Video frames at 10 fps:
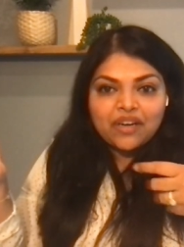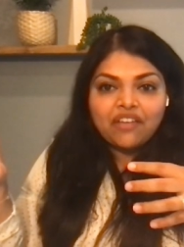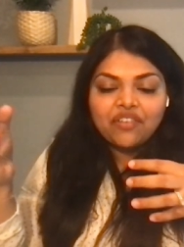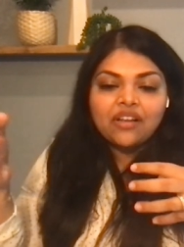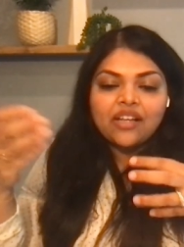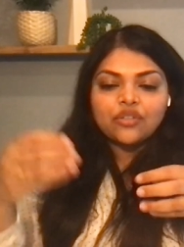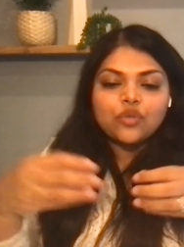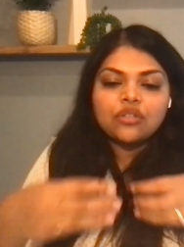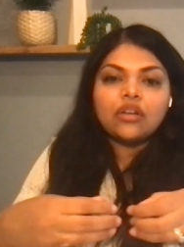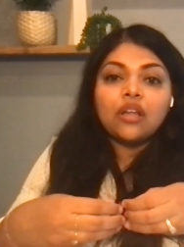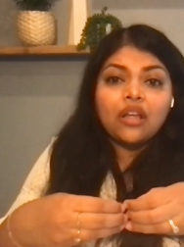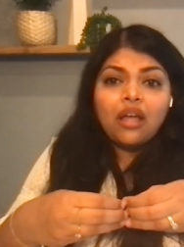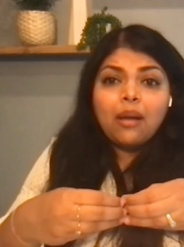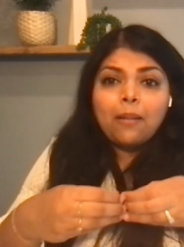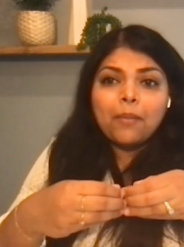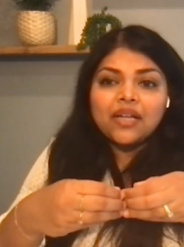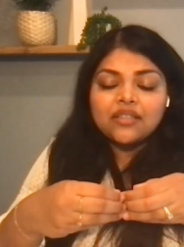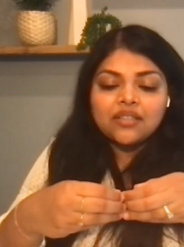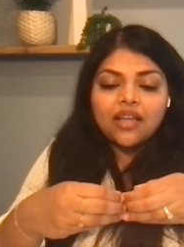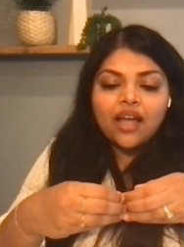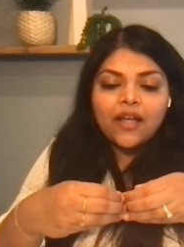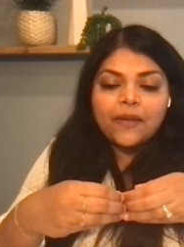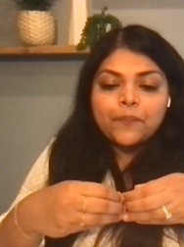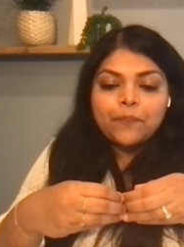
And I feel like those 3 months that I